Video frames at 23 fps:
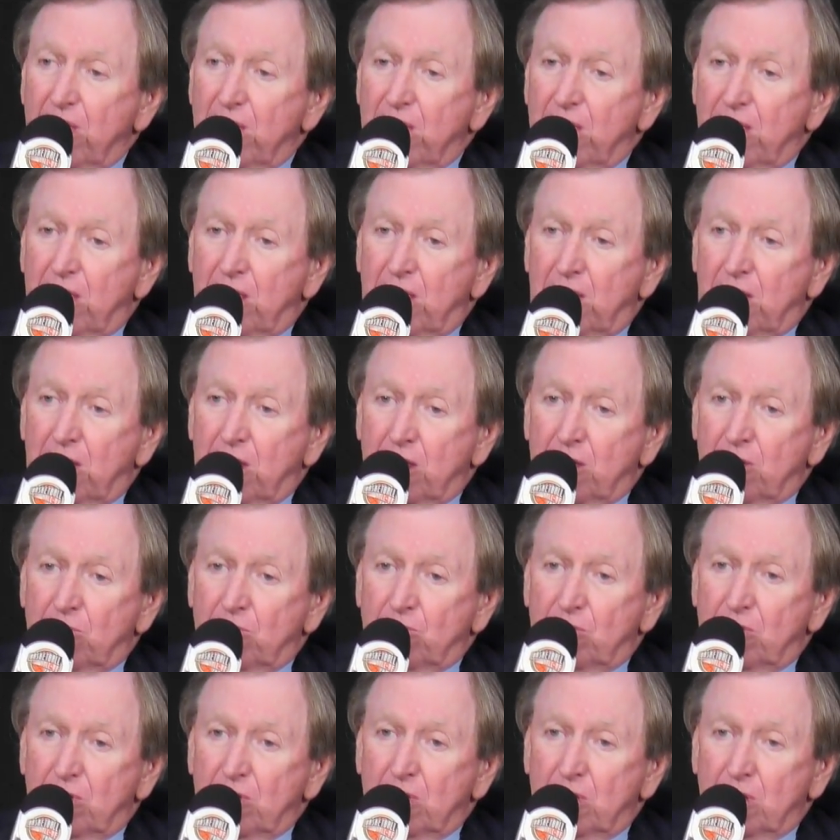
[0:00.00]

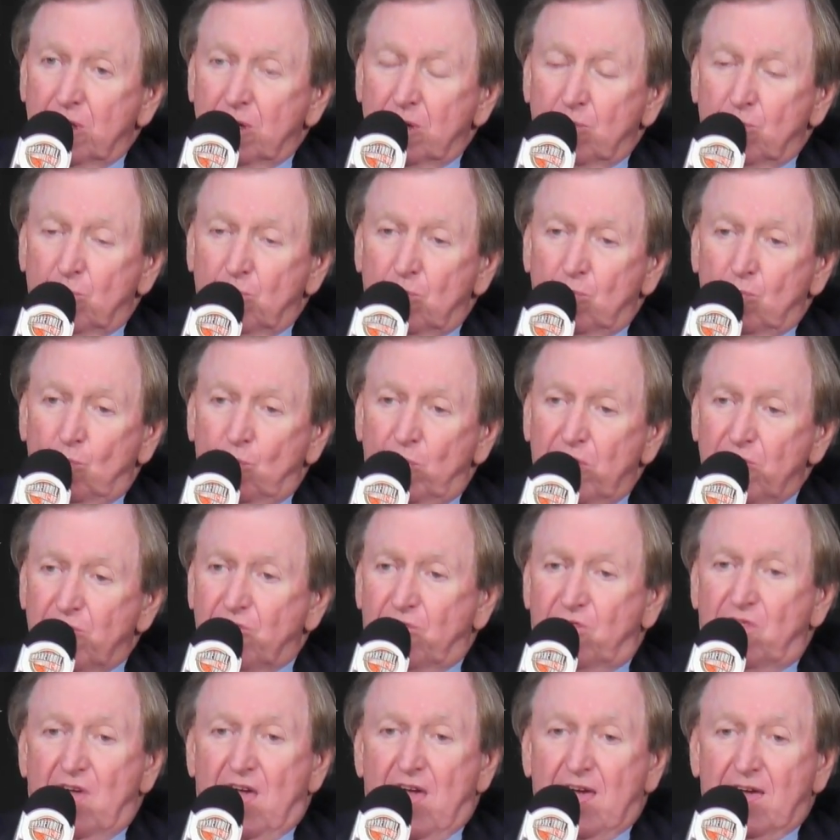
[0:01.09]
And
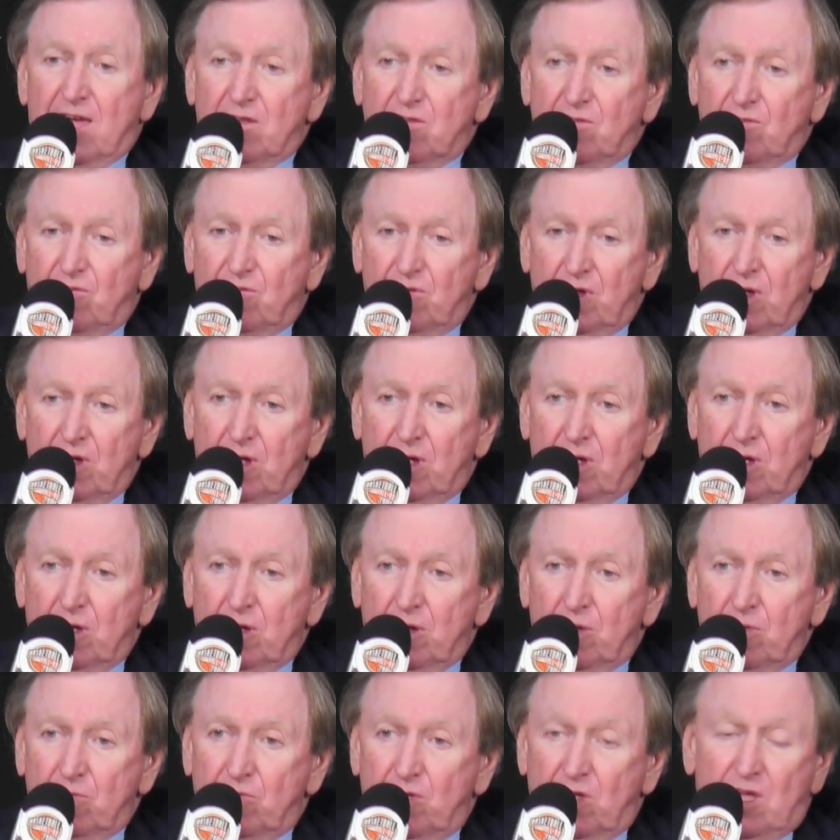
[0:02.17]
with that,
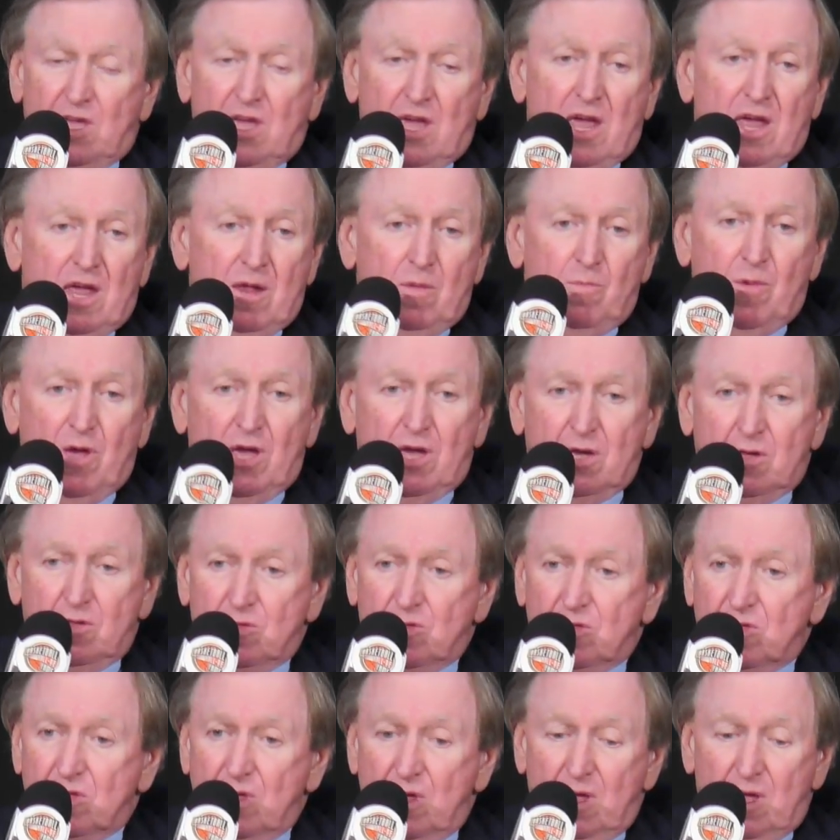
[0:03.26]
the game
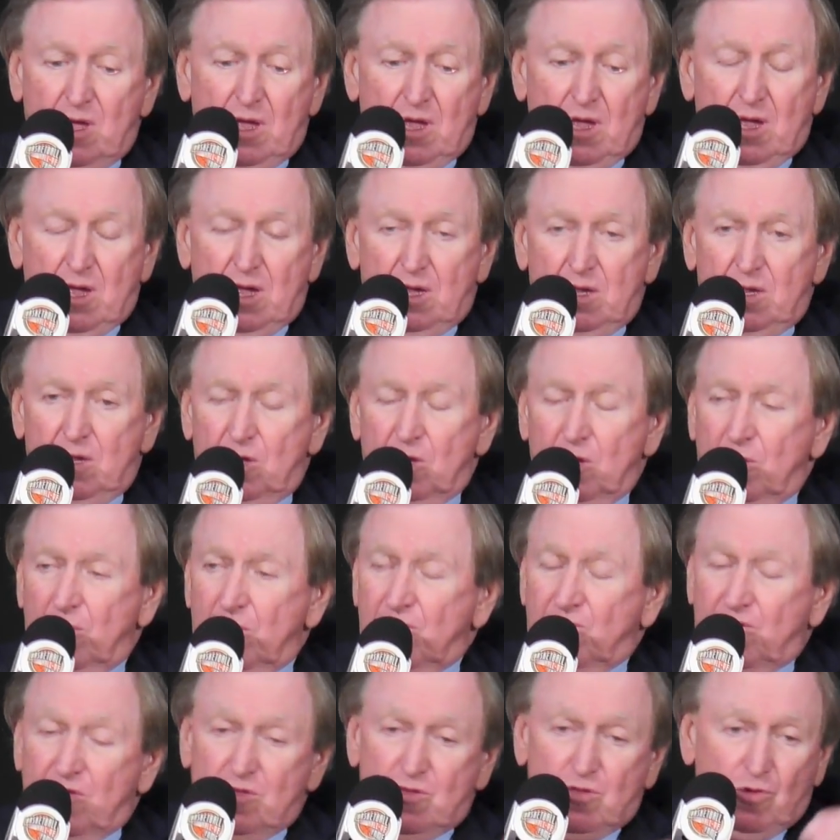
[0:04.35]
has,
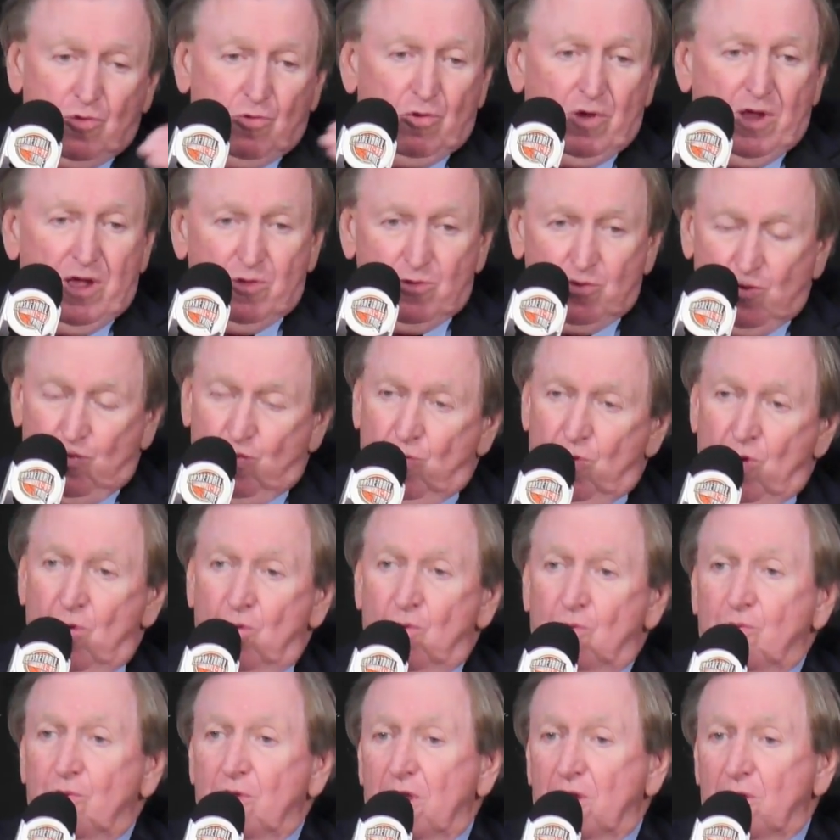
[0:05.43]
it just has
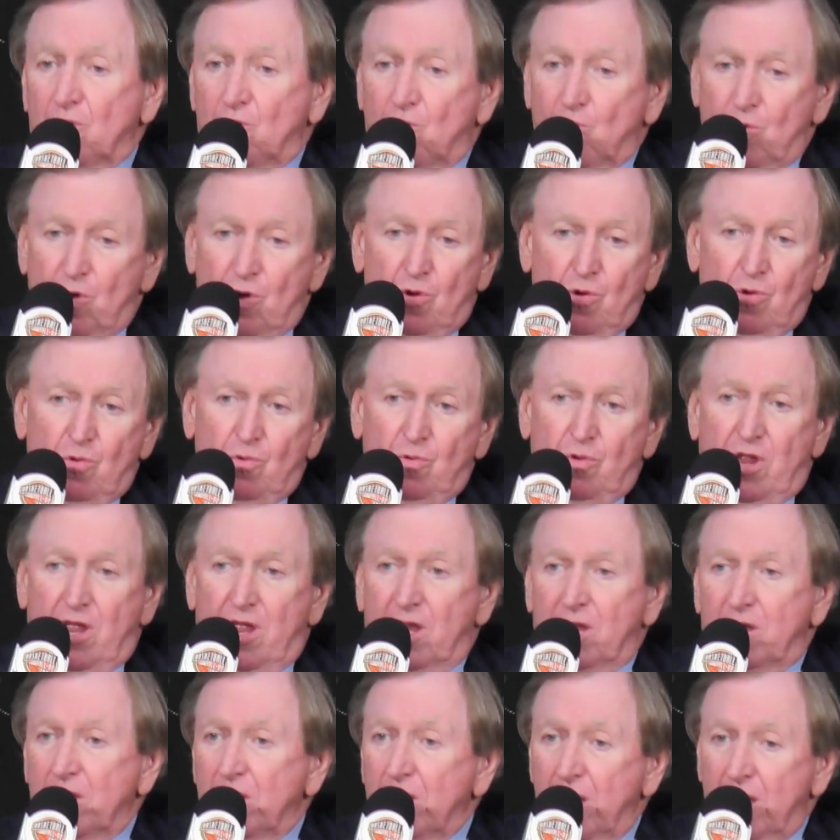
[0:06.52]
grown and
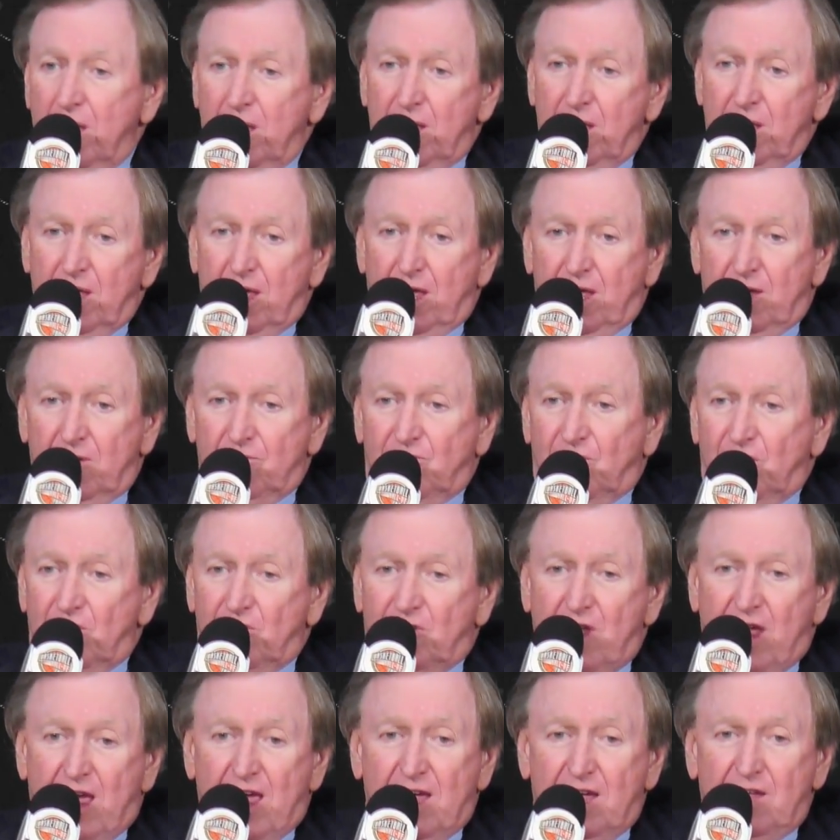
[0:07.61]
grown. And
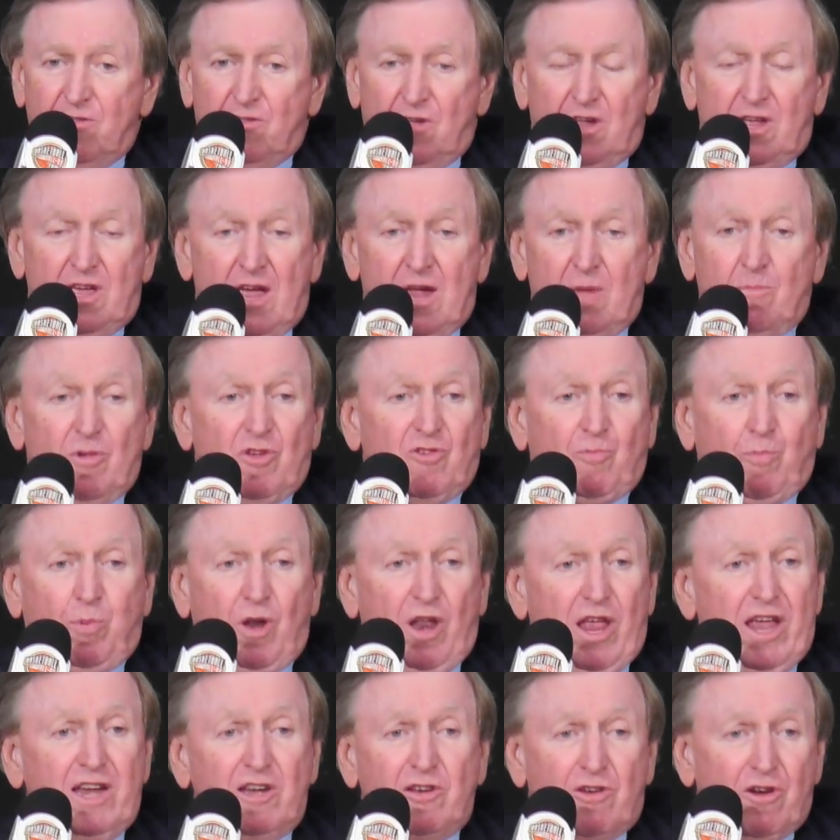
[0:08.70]
today, the game is
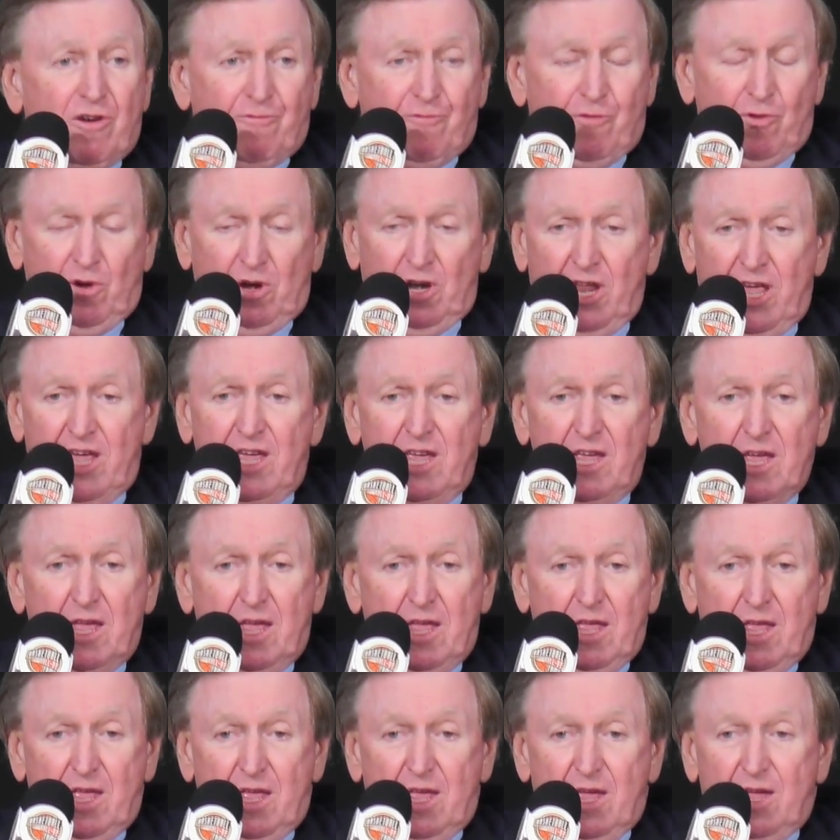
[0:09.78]
played differently.
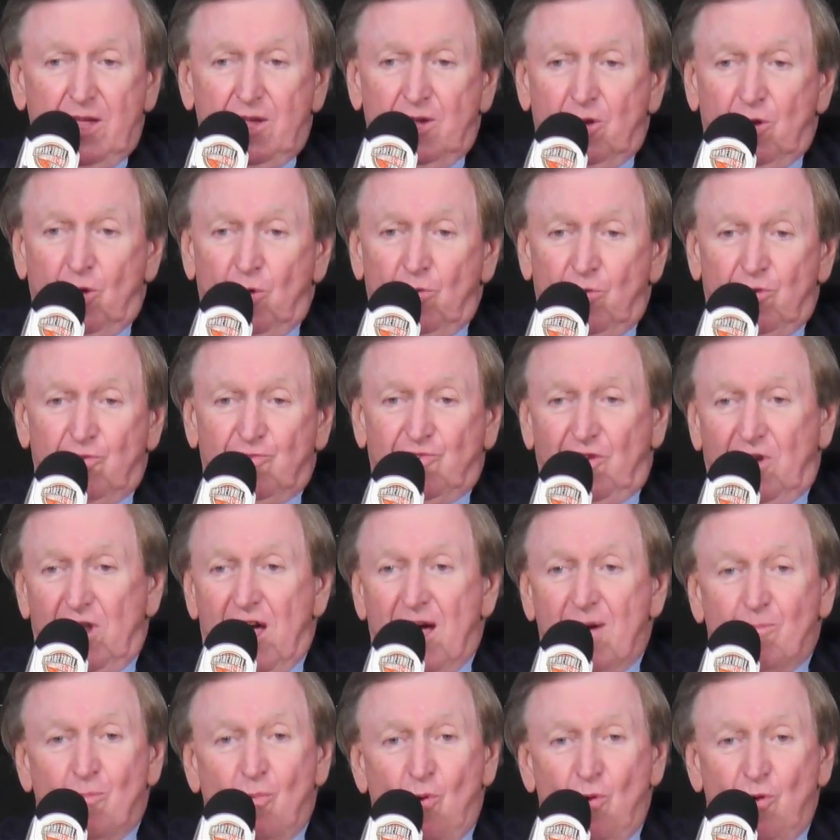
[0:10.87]
There's a
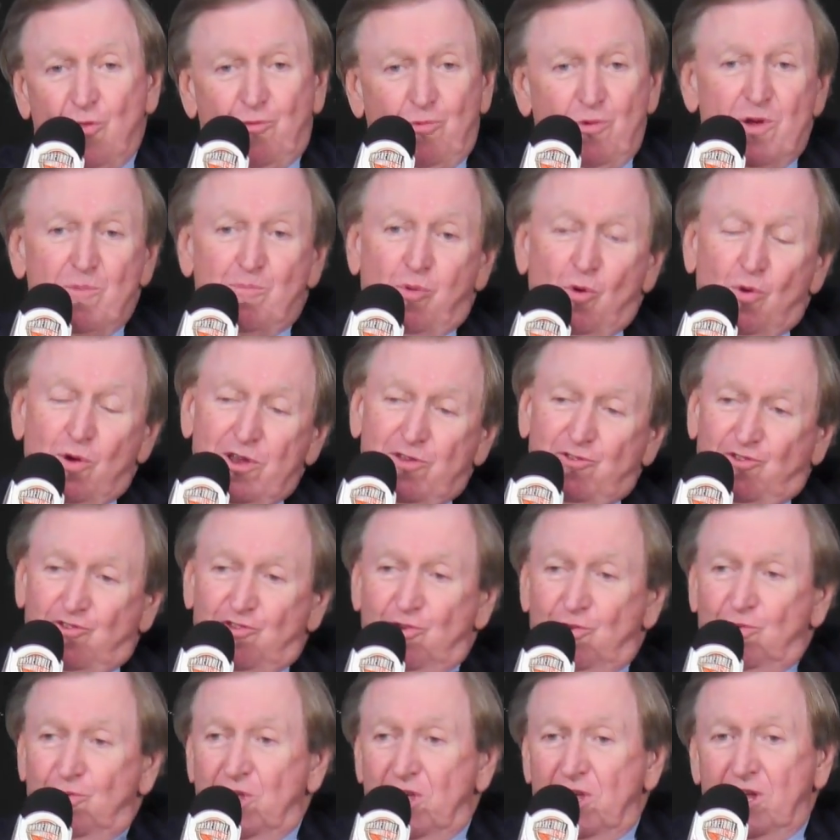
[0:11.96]
lot more three-point
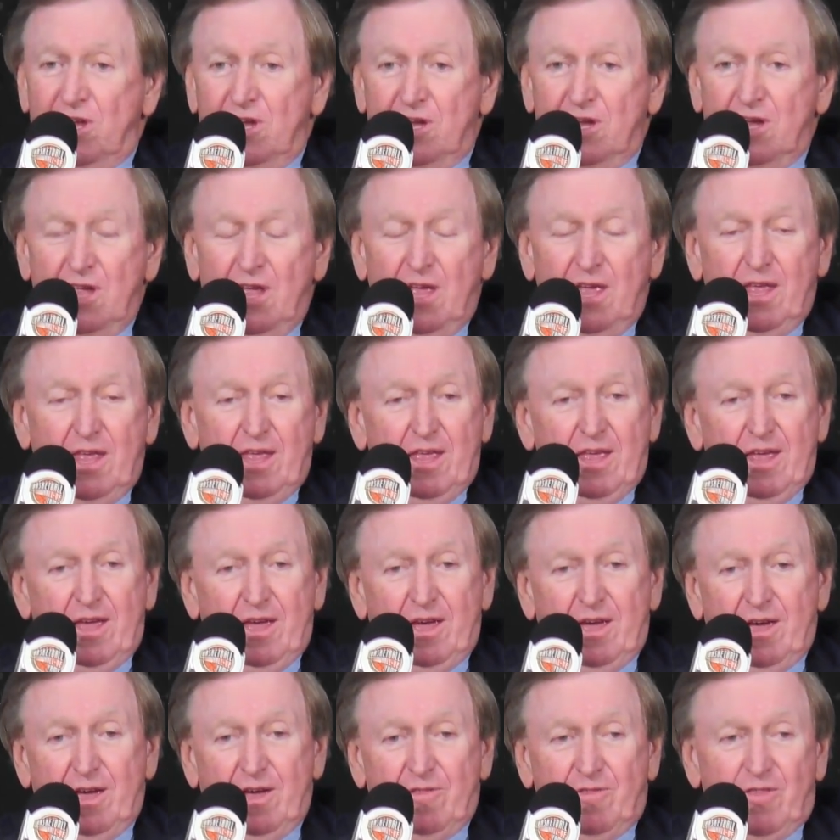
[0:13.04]
shooting
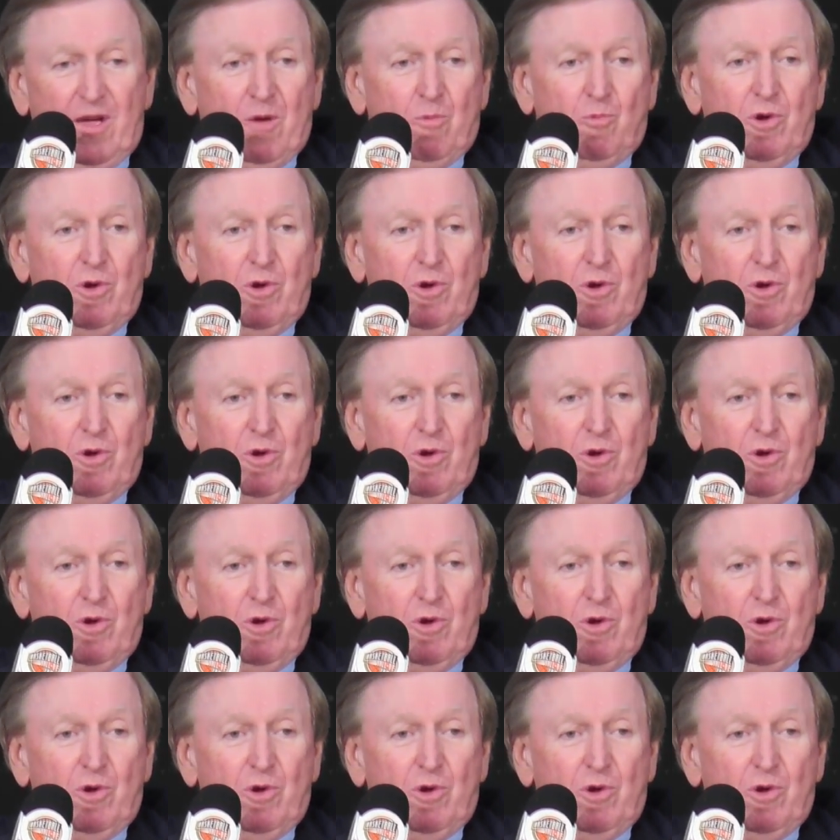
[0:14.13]
than